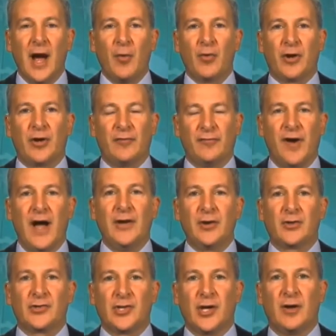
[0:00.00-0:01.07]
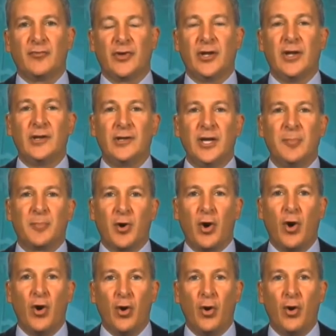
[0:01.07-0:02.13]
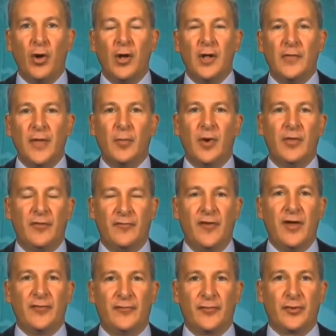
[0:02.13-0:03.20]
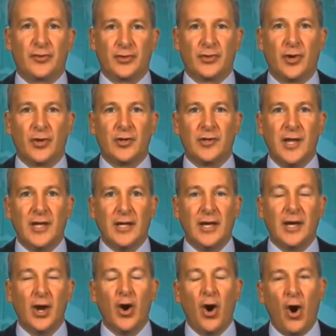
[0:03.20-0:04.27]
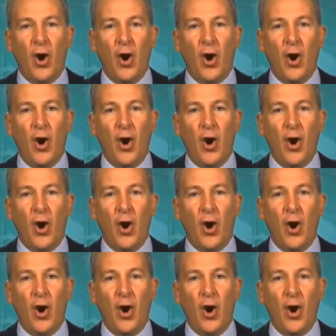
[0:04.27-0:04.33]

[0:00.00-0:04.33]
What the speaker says: and we're going to find ourselves in a deeper hole than when the Fed first started digging.